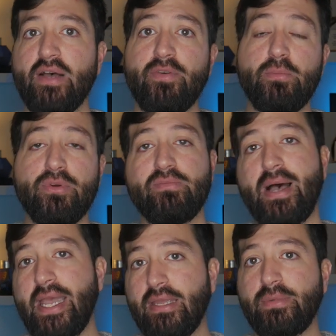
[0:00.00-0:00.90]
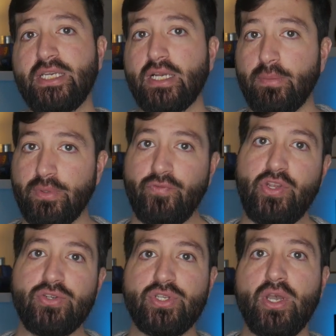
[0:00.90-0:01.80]
of a move by AMD a couple of
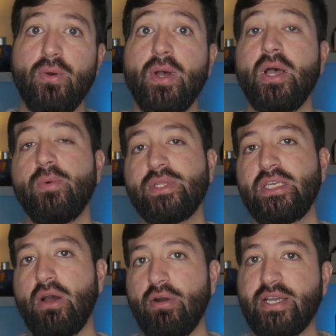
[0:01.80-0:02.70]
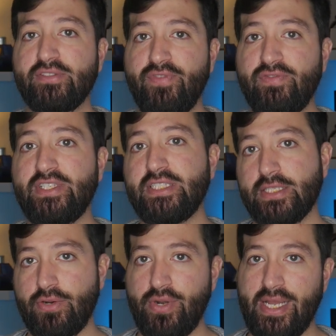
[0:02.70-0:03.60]
years ago with the RX
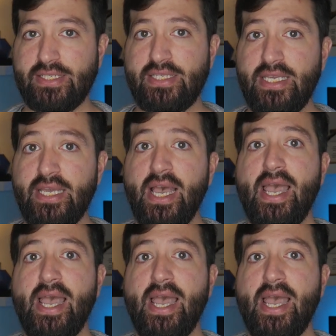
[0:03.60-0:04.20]
5600 XT